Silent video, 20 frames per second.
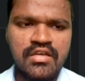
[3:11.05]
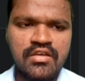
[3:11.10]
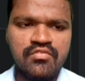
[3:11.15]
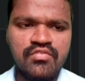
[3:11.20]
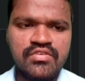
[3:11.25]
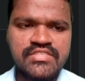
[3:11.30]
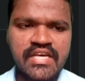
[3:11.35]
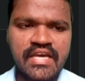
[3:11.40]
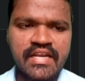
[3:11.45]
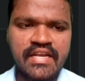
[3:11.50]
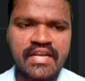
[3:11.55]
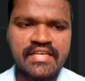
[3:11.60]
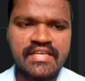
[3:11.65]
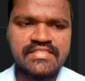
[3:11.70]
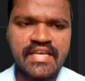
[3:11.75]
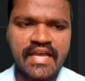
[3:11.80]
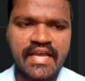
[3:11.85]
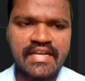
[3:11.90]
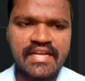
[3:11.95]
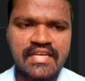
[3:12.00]
which are
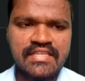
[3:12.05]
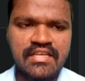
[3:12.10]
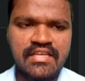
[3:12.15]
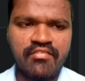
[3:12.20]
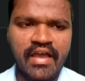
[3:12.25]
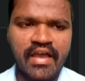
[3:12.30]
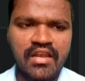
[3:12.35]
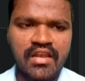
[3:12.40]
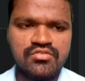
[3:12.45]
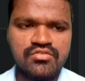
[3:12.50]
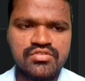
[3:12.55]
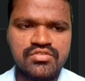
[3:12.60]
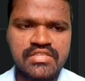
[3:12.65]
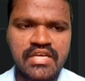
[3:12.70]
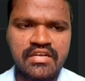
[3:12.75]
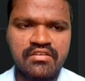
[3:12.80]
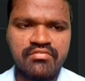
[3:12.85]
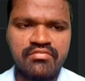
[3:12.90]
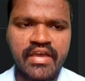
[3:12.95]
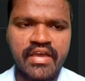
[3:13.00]
exactly the values
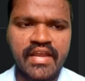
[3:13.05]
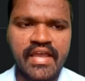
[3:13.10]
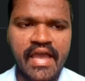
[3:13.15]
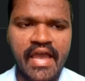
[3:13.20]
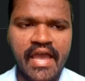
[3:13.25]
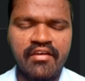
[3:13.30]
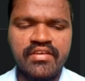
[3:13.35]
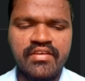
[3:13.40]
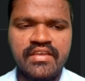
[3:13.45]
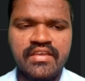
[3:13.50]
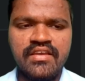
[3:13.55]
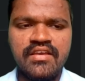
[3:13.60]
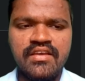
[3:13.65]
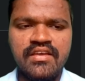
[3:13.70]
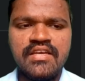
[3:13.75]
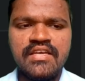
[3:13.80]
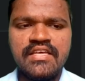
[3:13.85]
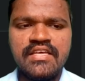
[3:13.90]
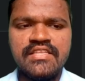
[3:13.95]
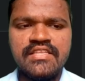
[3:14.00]
that we are having
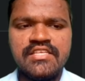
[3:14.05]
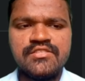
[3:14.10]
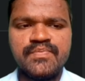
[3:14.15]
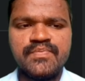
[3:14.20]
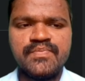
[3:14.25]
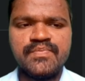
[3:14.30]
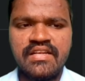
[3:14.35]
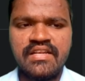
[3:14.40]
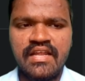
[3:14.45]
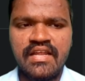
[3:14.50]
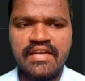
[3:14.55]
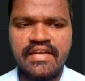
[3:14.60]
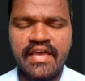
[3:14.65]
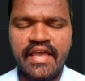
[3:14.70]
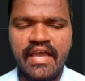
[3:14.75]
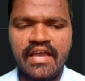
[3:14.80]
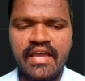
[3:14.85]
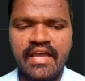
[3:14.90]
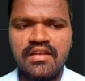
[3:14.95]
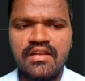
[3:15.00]
in this particular
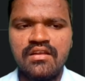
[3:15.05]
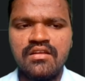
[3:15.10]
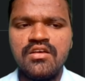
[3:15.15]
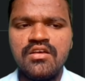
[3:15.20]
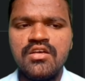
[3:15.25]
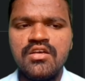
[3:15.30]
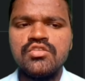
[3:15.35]
diagonal.